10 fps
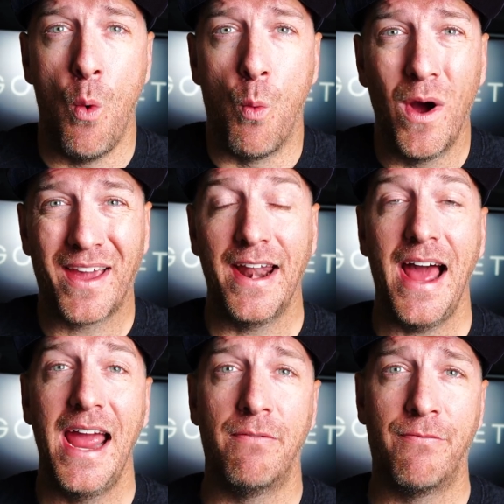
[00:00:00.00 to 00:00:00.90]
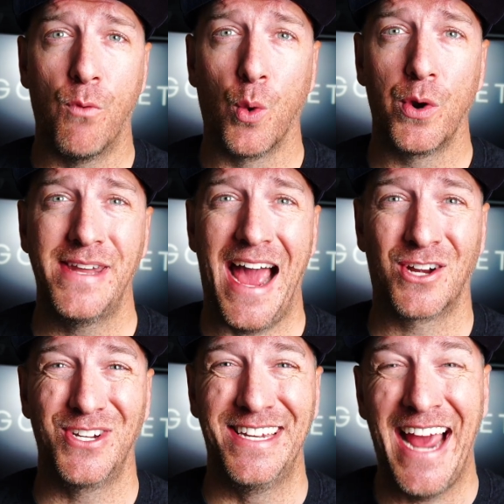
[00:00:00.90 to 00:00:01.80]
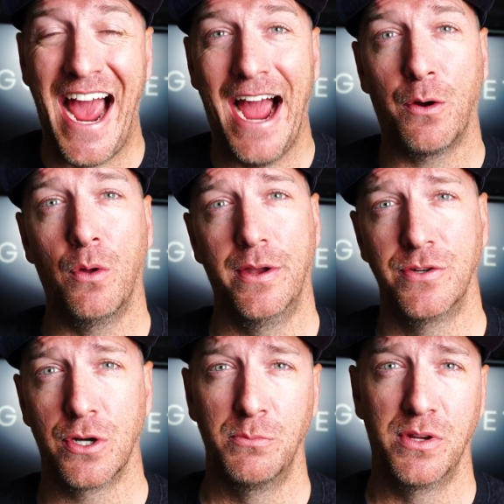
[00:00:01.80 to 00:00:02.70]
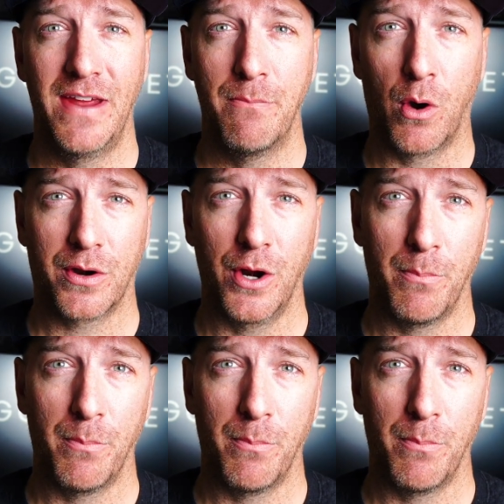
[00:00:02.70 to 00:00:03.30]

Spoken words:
what can I afford to actually tackle in terms of a market